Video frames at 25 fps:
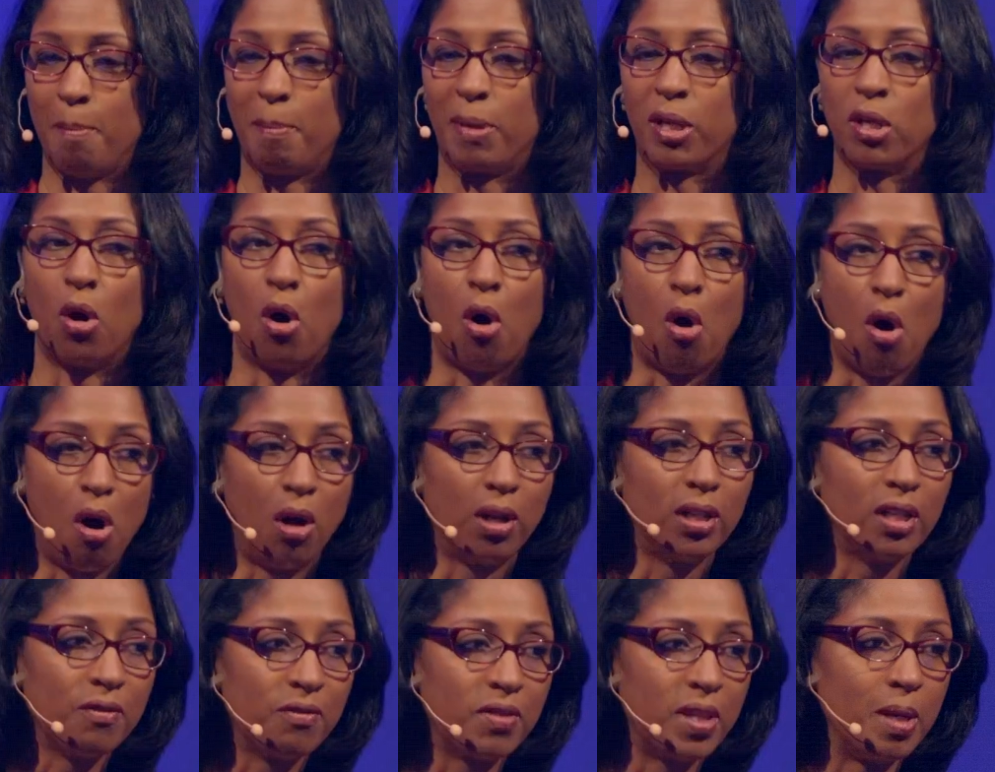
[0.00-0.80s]
But
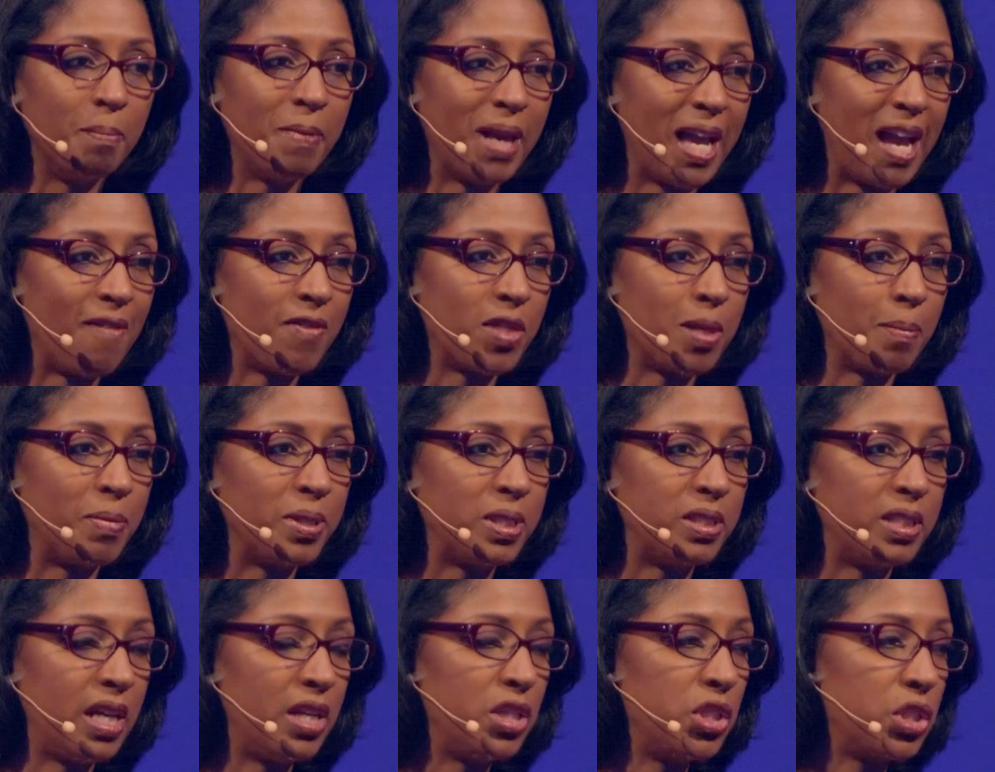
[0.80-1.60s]
all of them have the
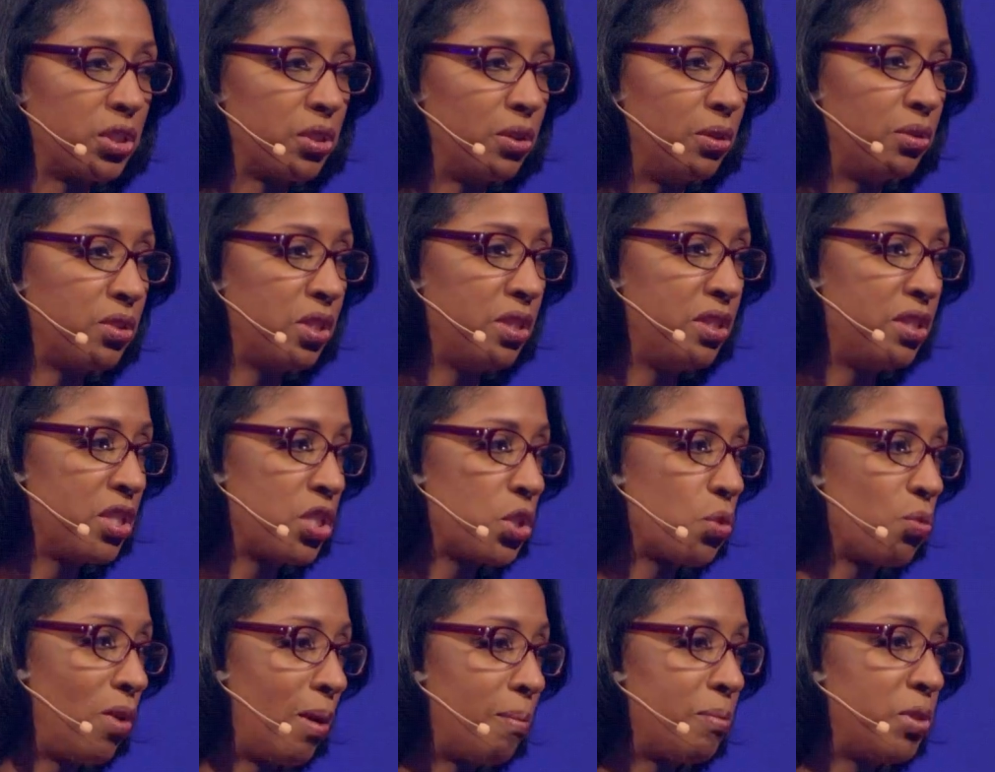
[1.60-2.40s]
potential to
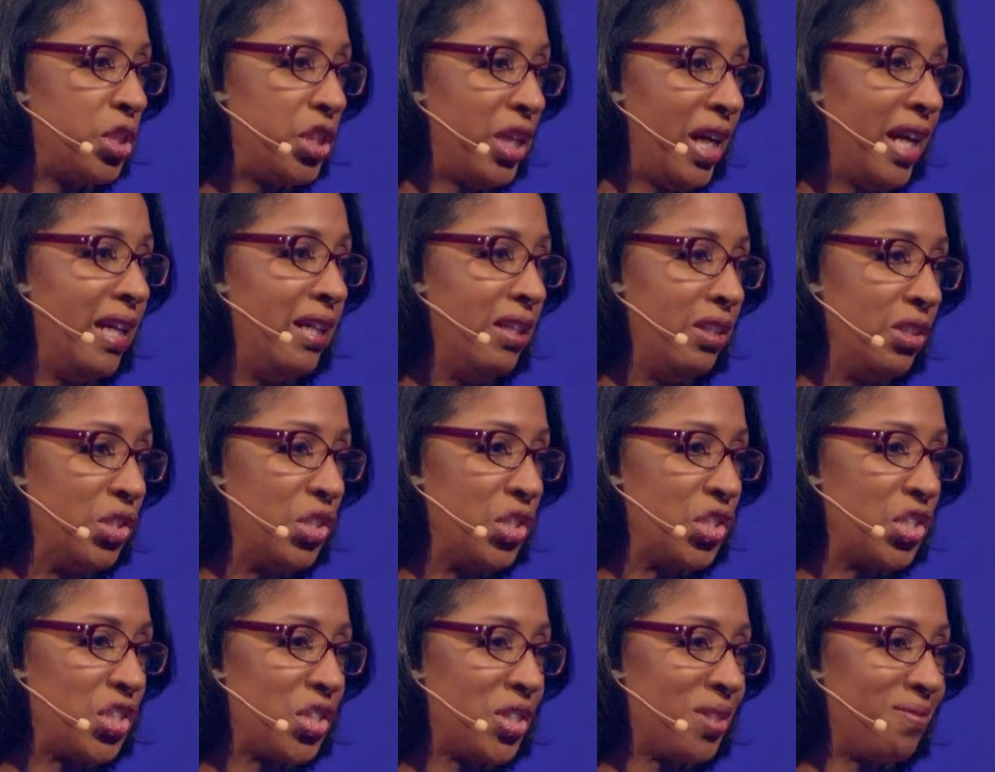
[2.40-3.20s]
disrupt
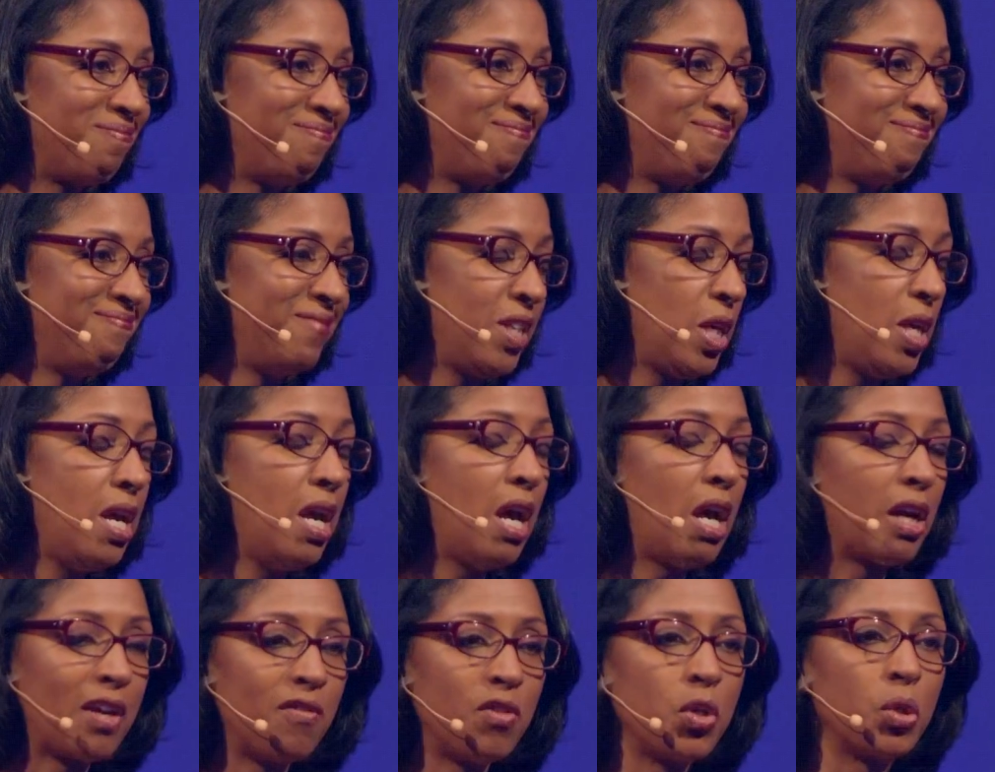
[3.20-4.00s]
change.
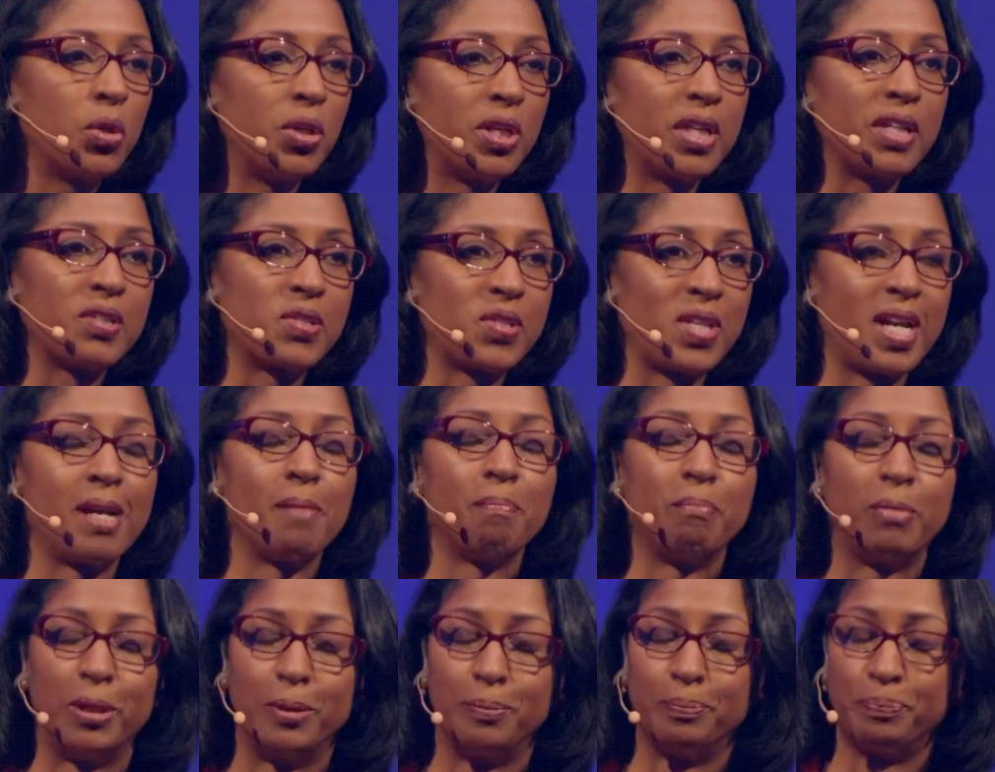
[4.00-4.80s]
I'll give you a good
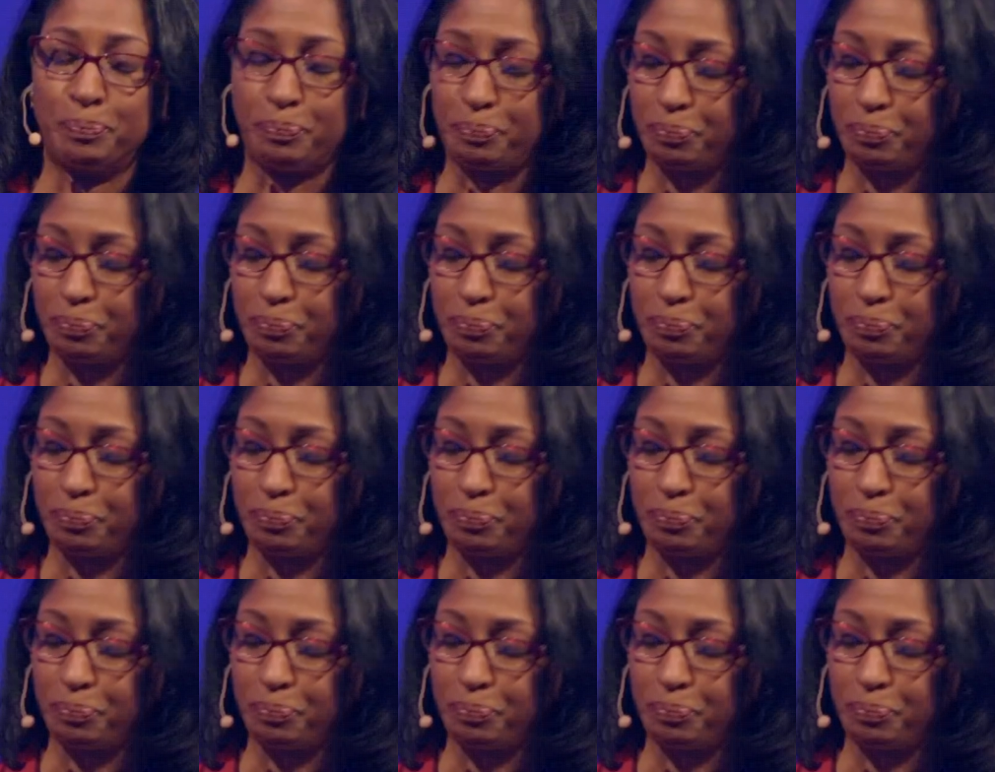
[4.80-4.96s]
example.